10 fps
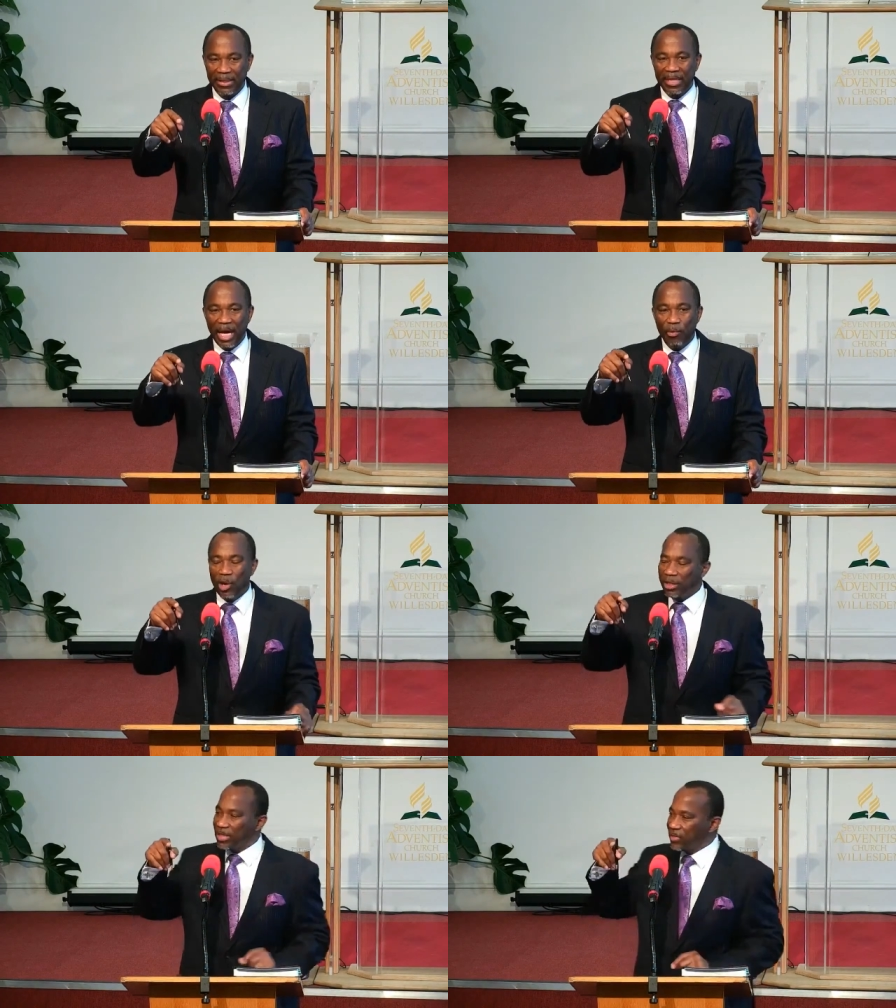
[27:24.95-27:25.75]
They
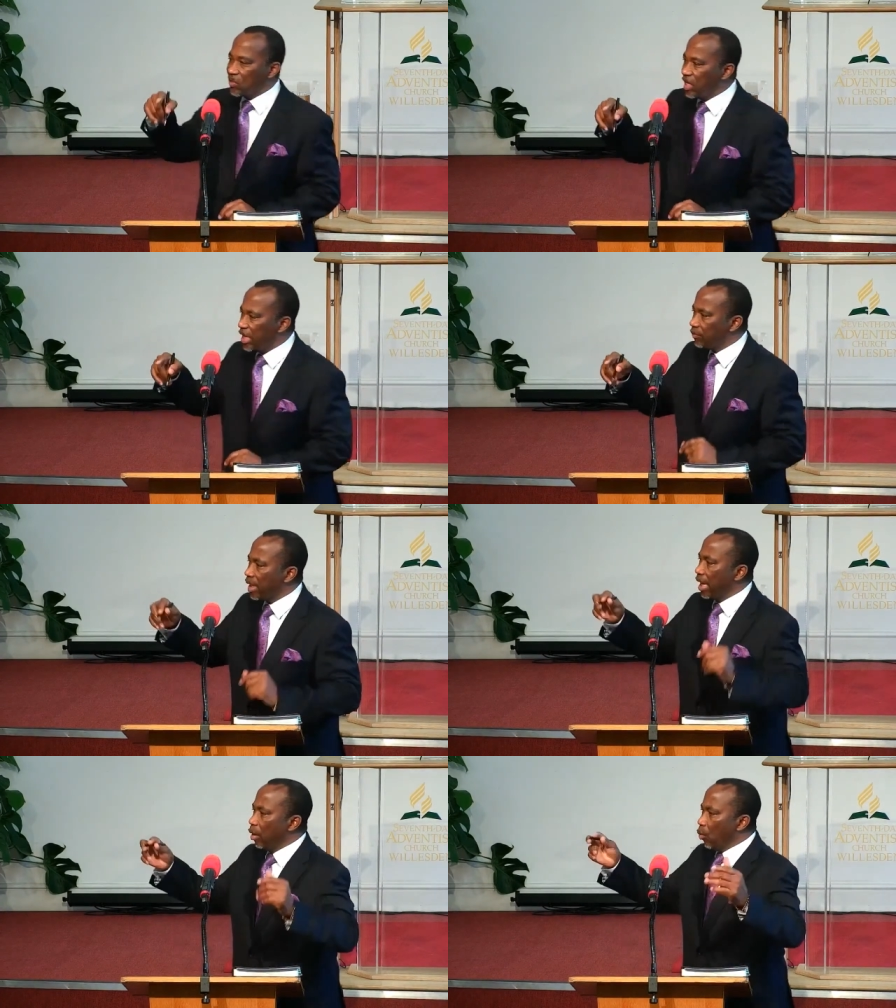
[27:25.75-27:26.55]
were deceived.
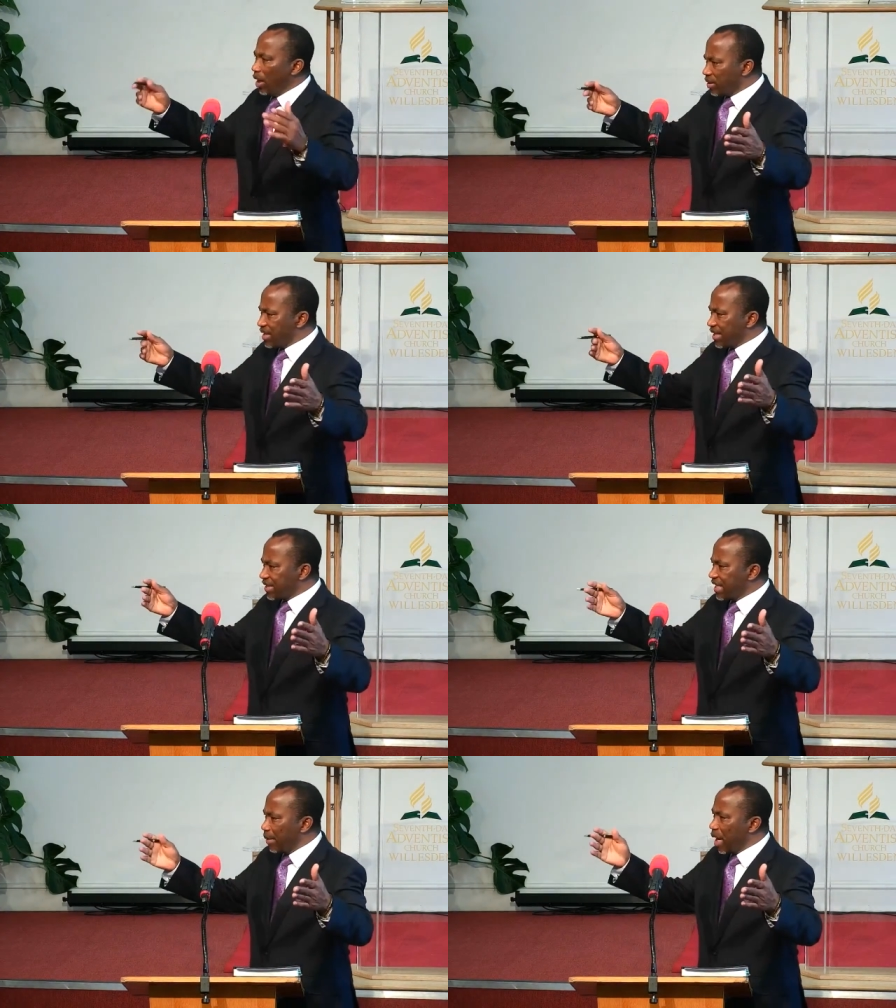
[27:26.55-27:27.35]
What does that
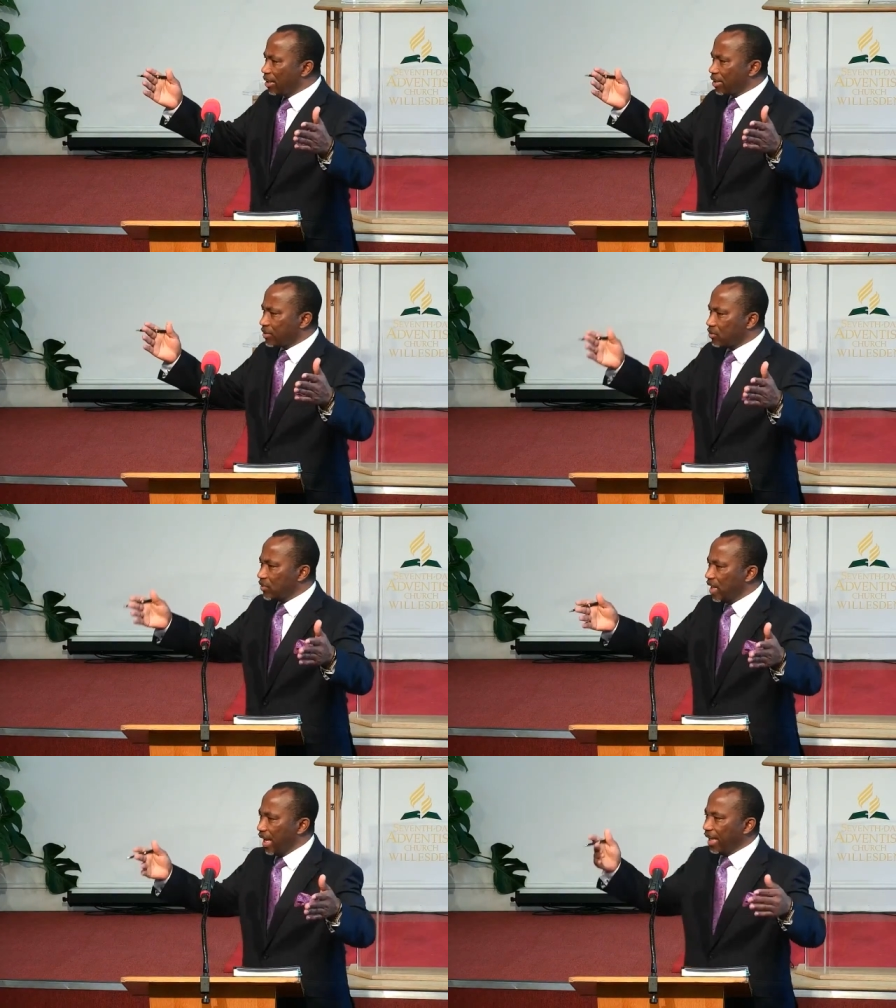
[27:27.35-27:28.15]
say about us
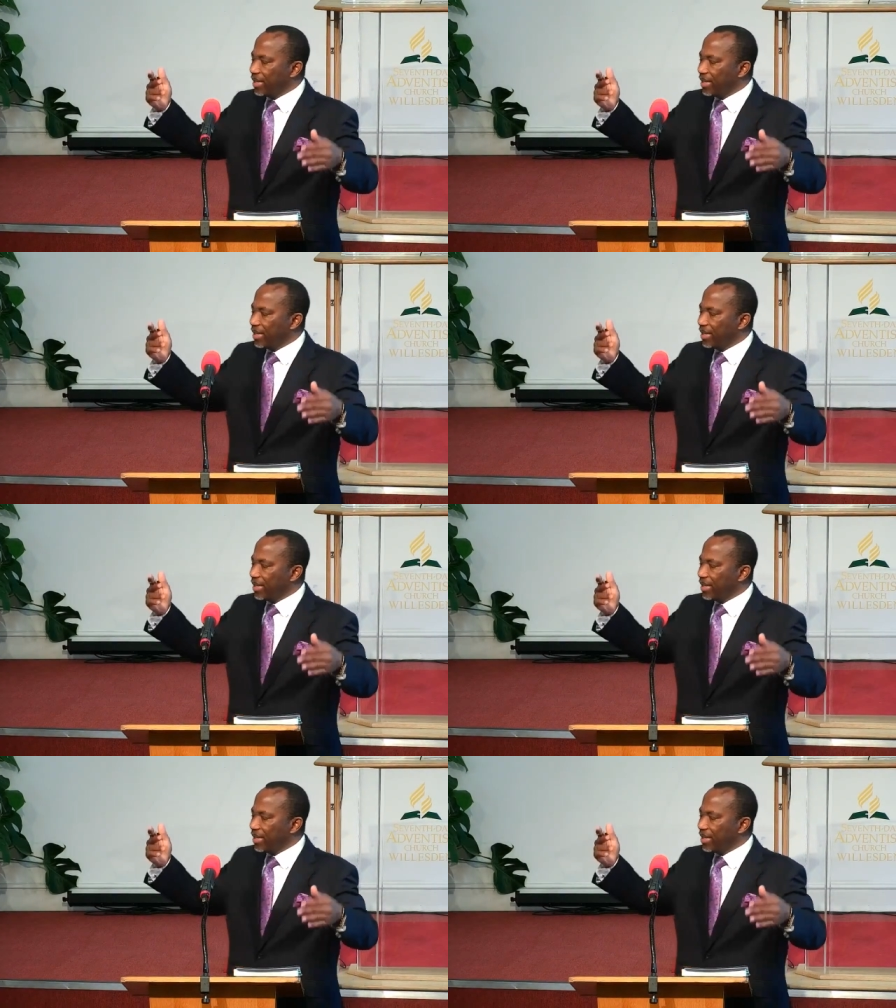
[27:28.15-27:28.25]
today?